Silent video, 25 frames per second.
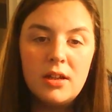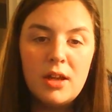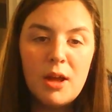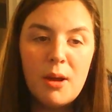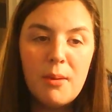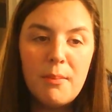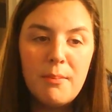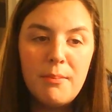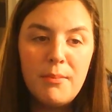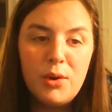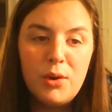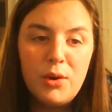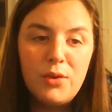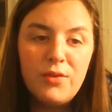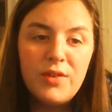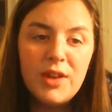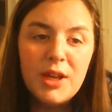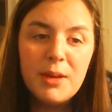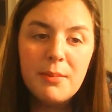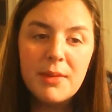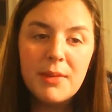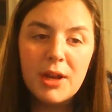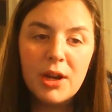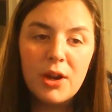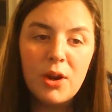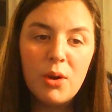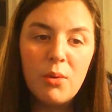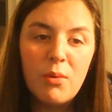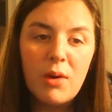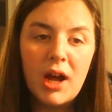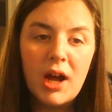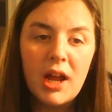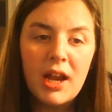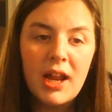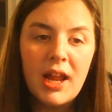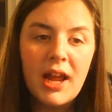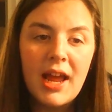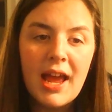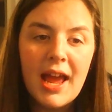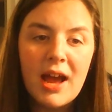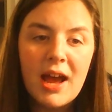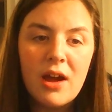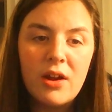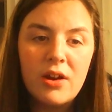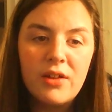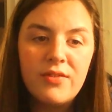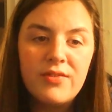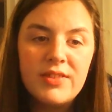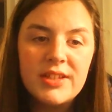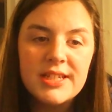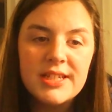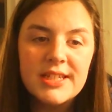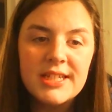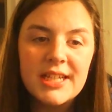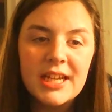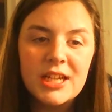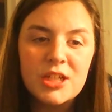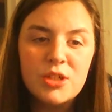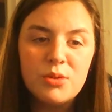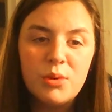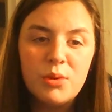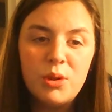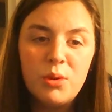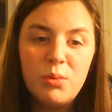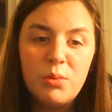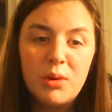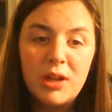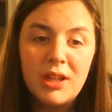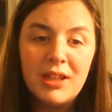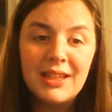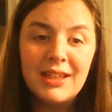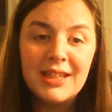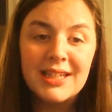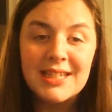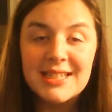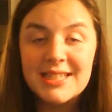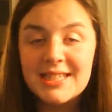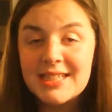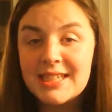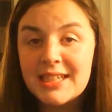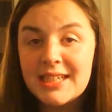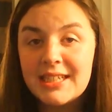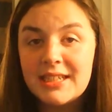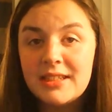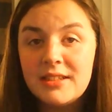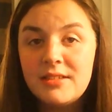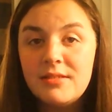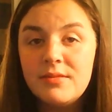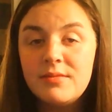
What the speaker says: moving marijuana out of the Scheduled I listing,